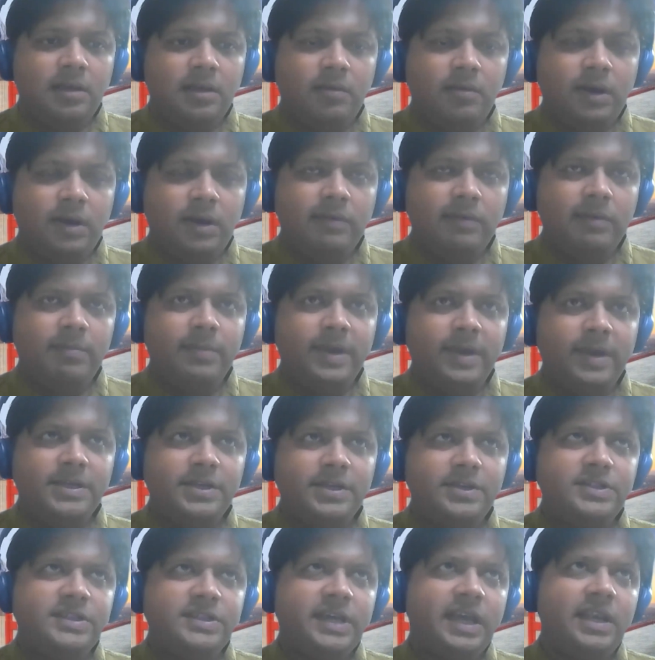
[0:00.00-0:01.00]
one of the
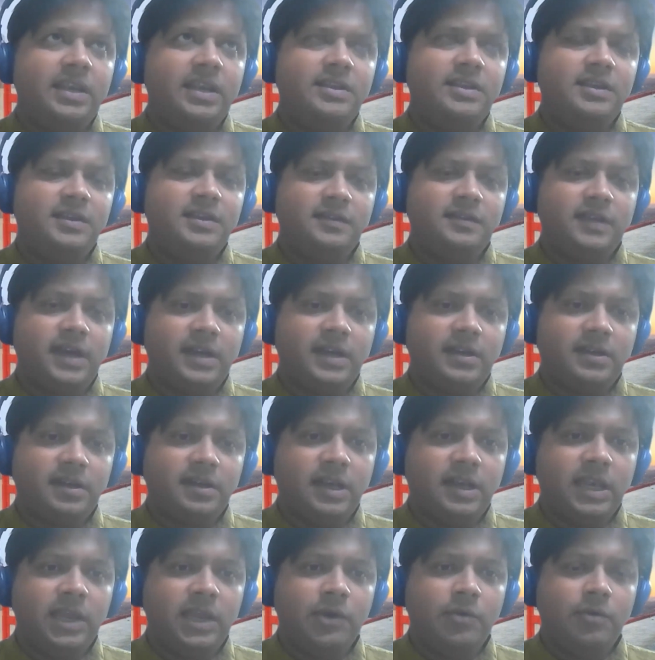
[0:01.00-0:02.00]
major challenges that
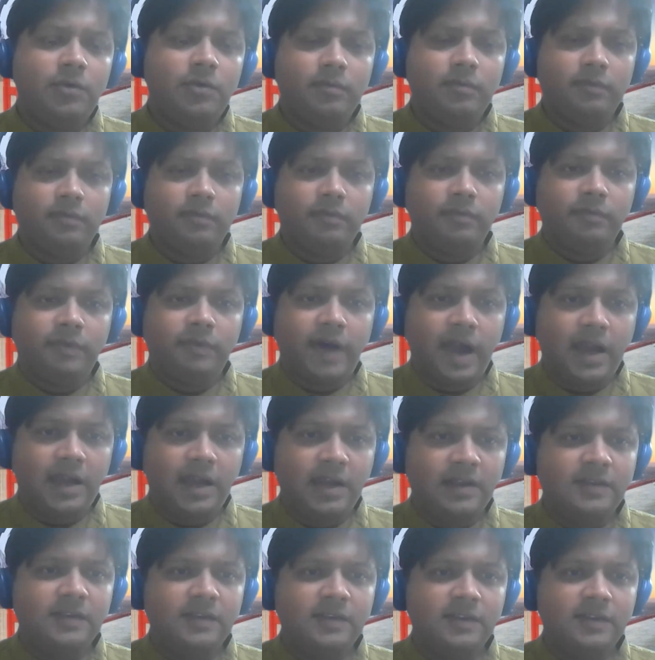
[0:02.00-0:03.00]
new
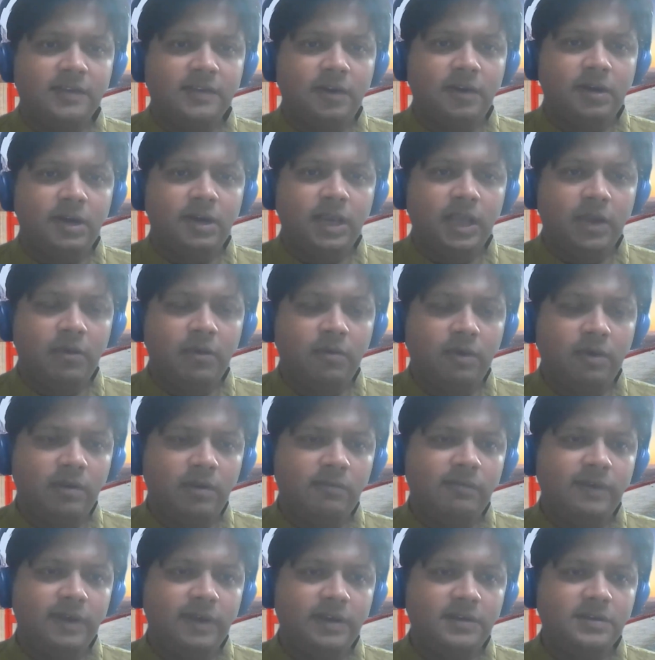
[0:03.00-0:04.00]
viruses or new
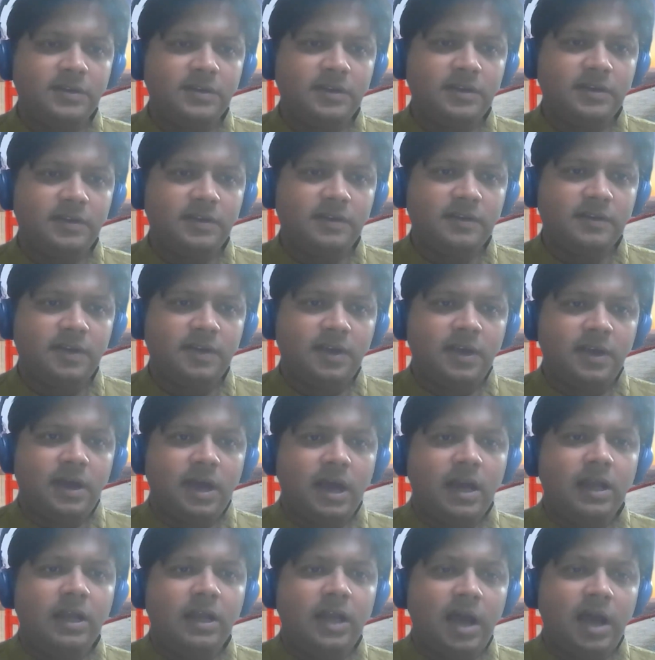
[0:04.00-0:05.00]
infections
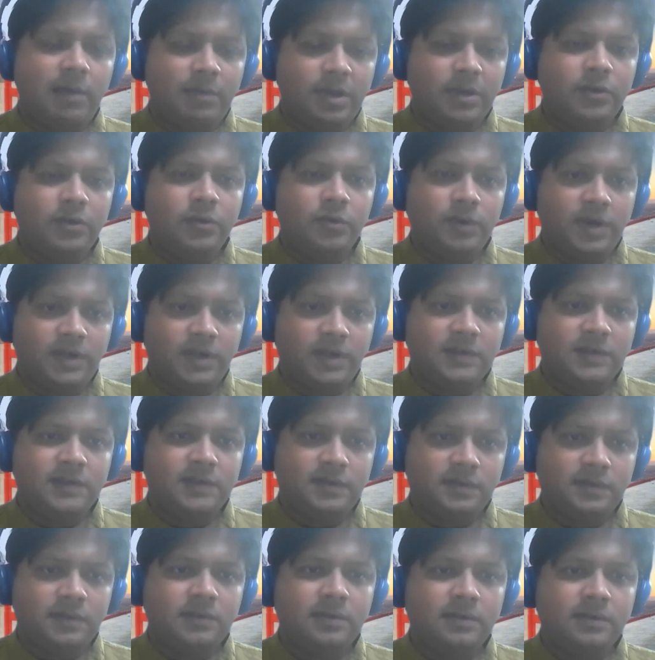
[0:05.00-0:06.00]
are coming to
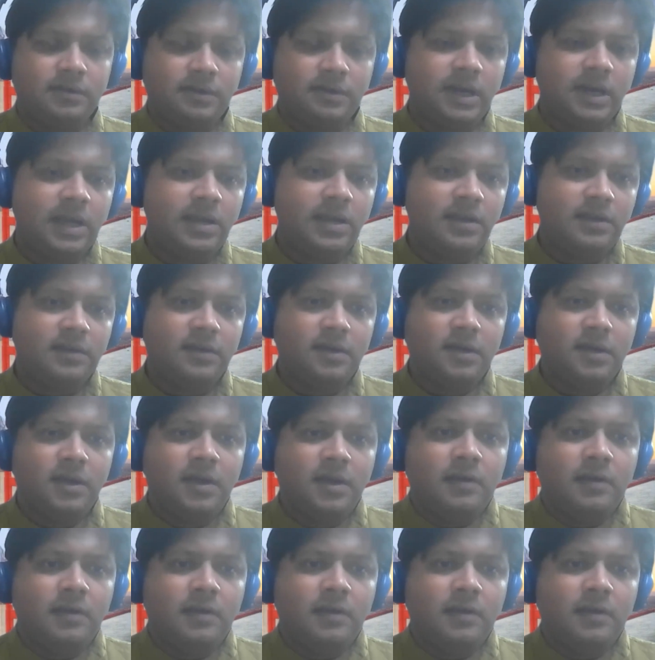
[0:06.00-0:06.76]
us, right?